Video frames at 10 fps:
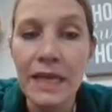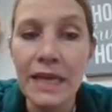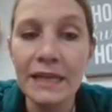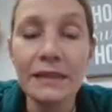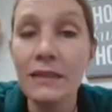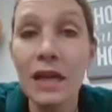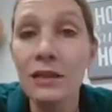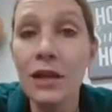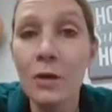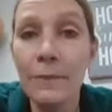He did
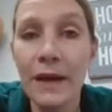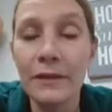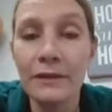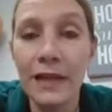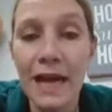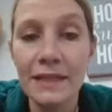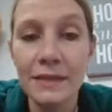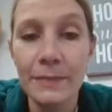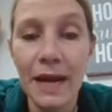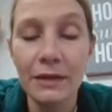not know about the
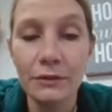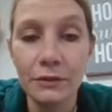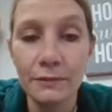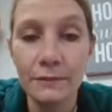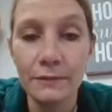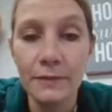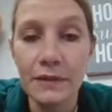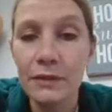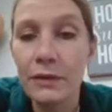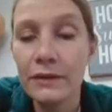last battle,
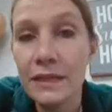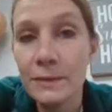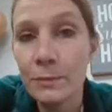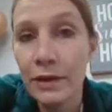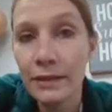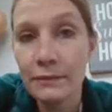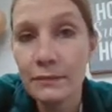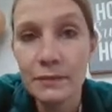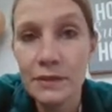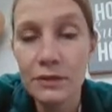so at this point,
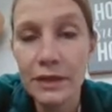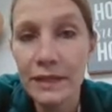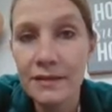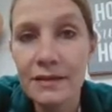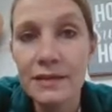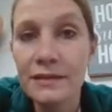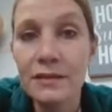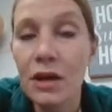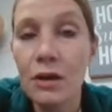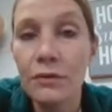Sir Launcelot
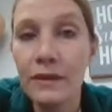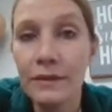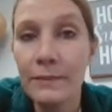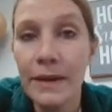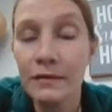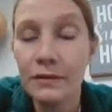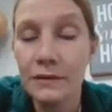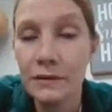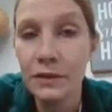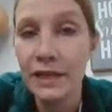doesn't know that the battle
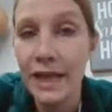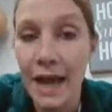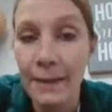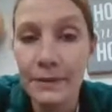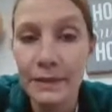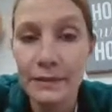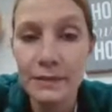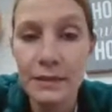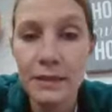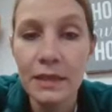has already
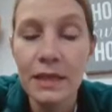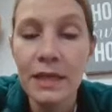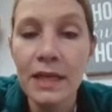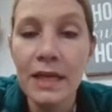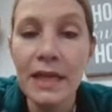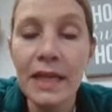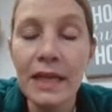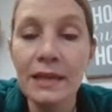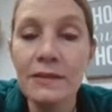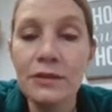happened.
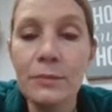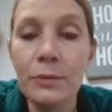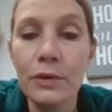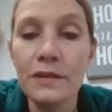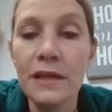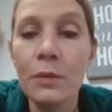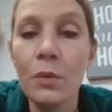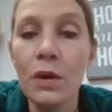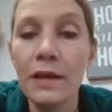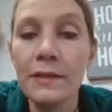He and Sir Bors at
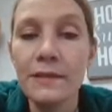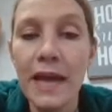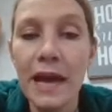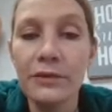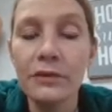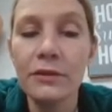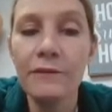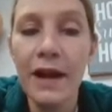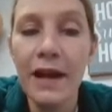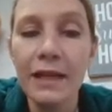once gathered the
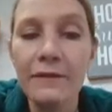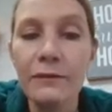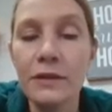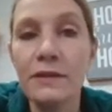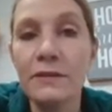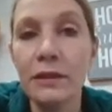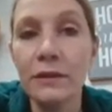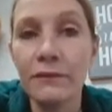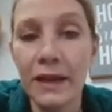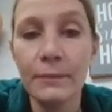fighting force of
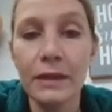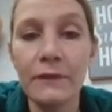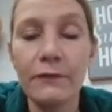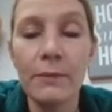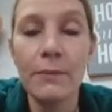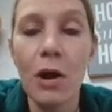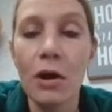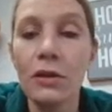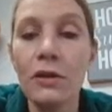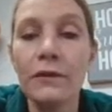their family from
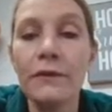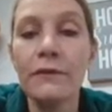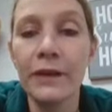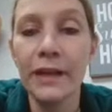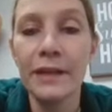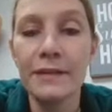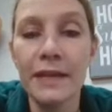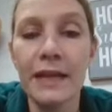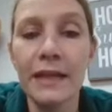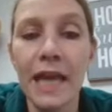all over
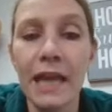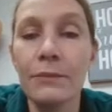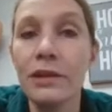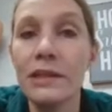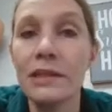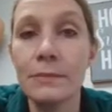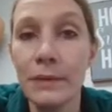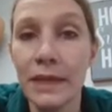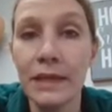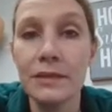France and came with
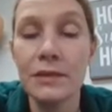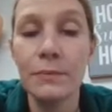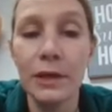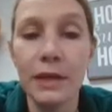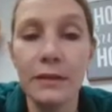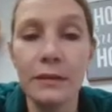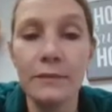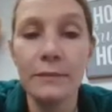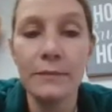speed to Britain.